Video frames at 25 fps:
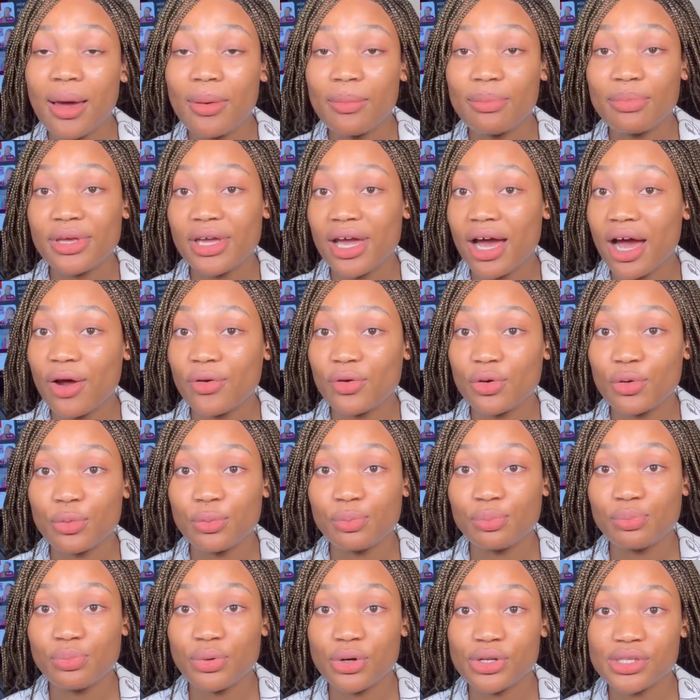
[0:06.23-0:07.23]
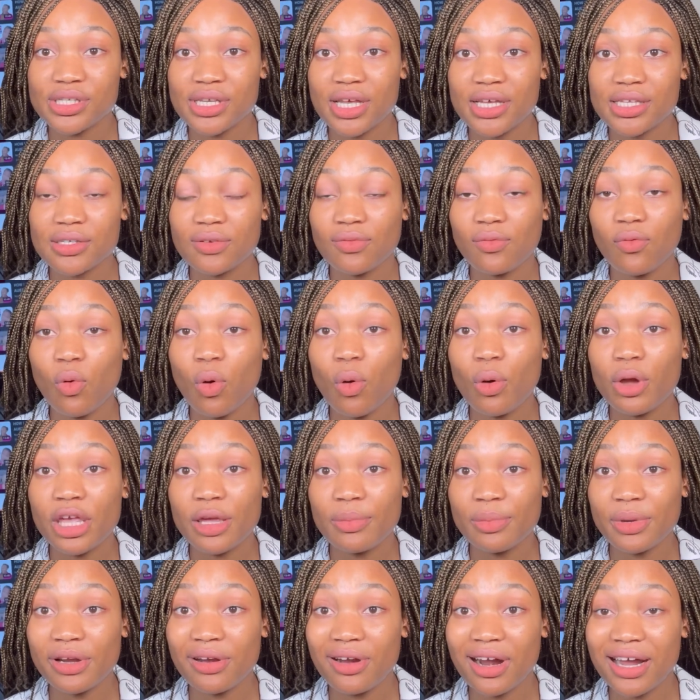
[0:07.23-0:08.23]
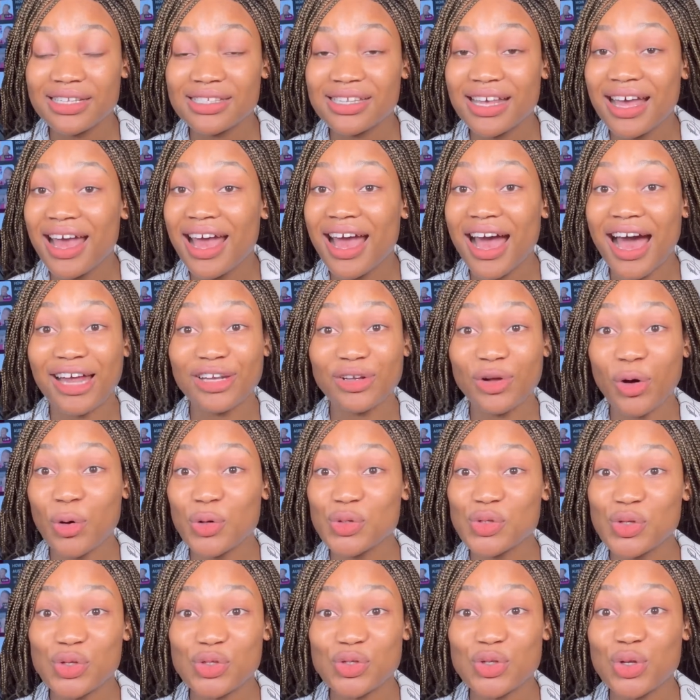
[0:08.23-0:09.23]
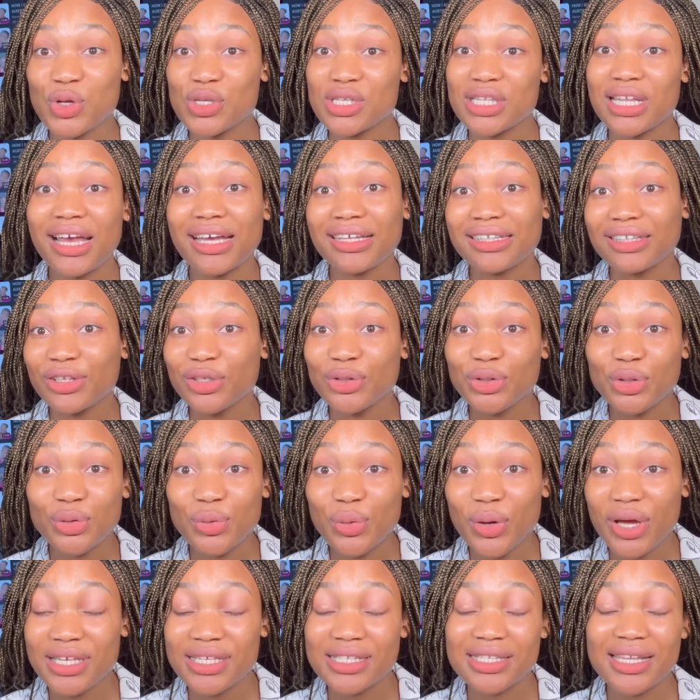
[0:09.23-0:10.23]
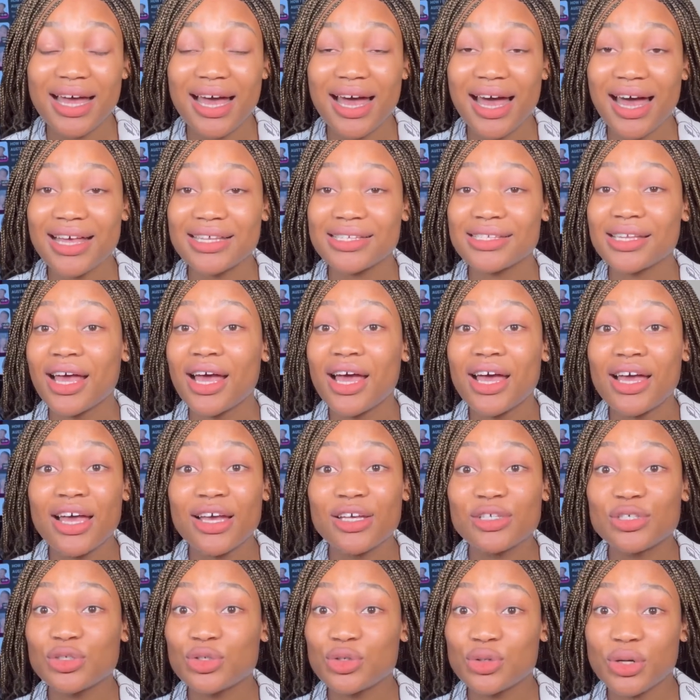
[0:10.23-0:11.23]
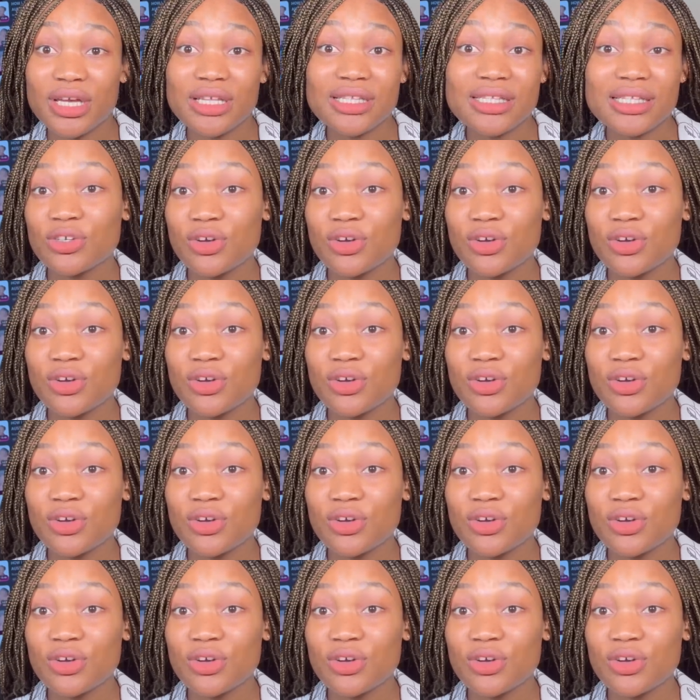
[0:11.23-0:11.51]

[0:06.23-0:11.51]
PRO process for immigrants, and also just like the US that has a straight